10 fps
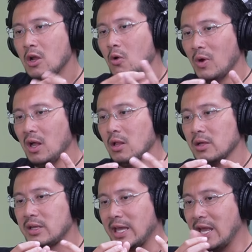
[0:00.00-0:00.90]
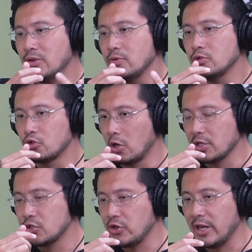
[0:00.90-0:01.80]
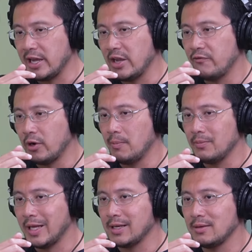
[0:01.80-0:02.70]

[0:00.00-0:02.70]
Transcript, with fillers: Well, can you draw a straight line from like